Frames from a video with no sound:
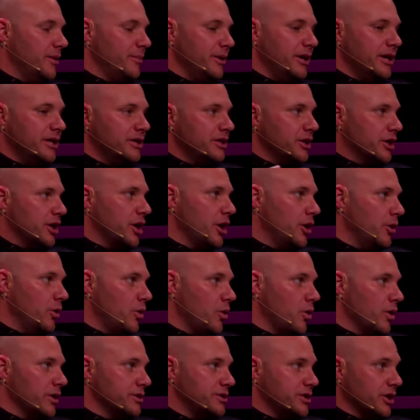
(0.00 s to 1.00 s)
into
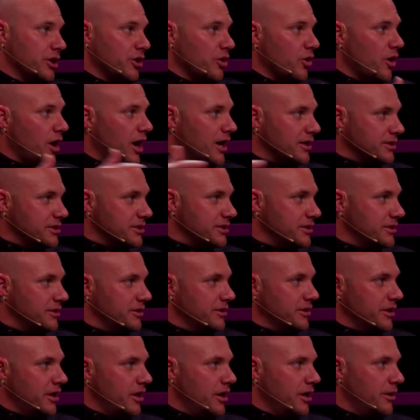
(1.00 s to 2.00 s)
cohorts across
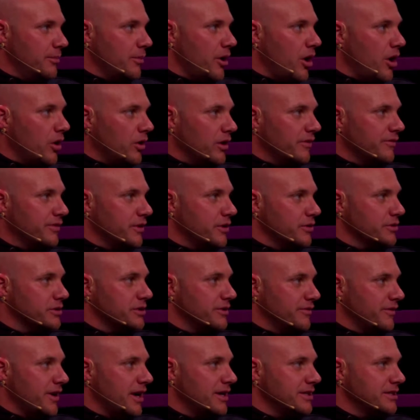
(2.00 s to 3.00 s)
all of those
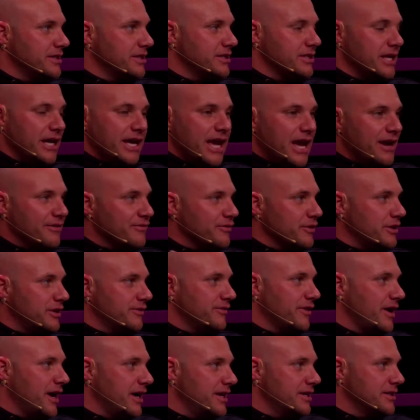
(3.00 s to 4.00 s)
devices, like every
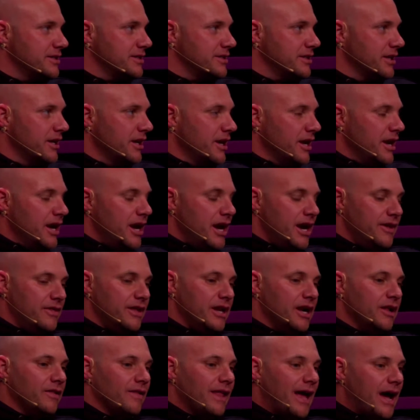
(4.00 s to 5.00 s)
device, and
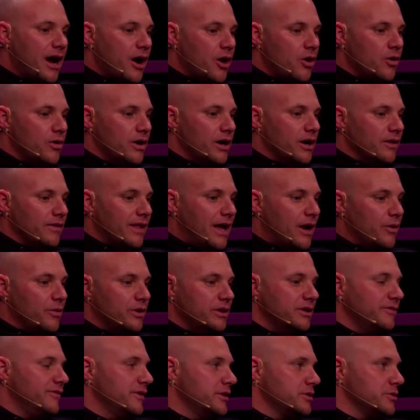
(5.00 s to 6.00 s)
then allow
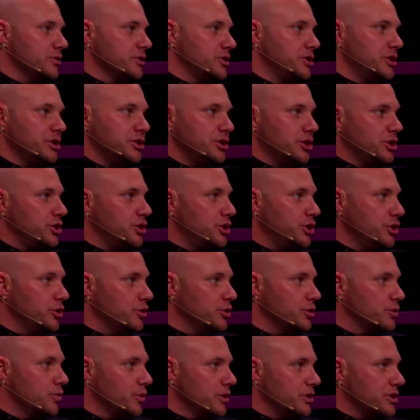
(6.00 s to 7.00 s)
individuals just to
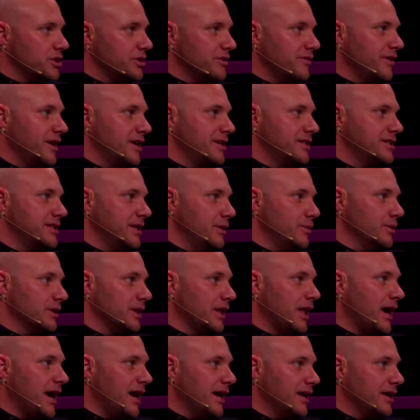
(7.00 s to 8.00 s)
choose which device they would
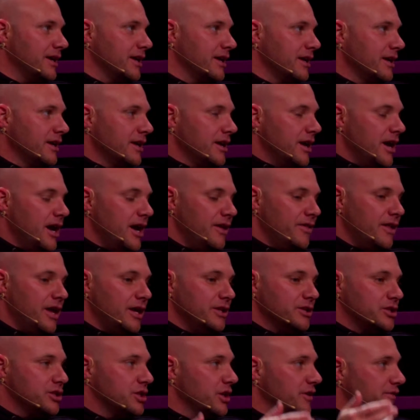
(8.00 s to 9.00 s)
like, and
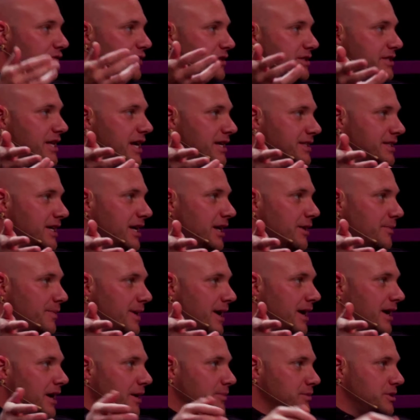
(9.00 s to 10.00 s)
then surface that data
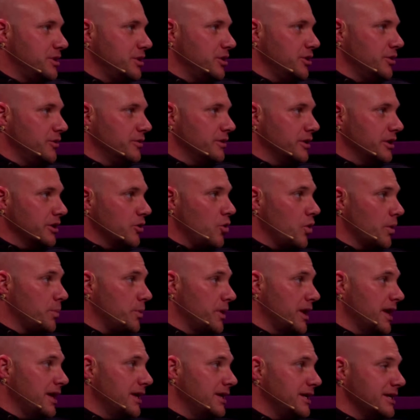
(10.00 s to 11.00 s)
back up to
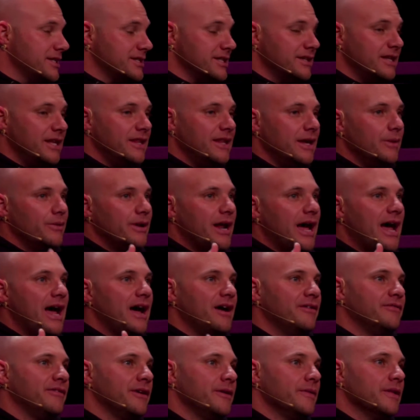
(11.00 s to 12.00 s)
corporate entities. And then they would
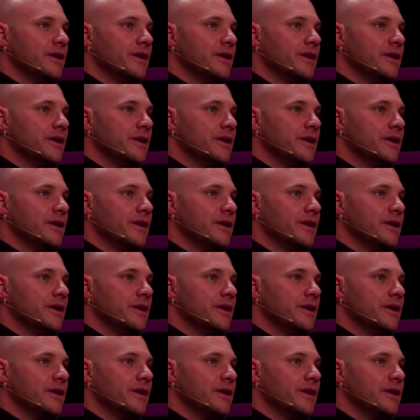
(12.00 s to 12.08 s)
have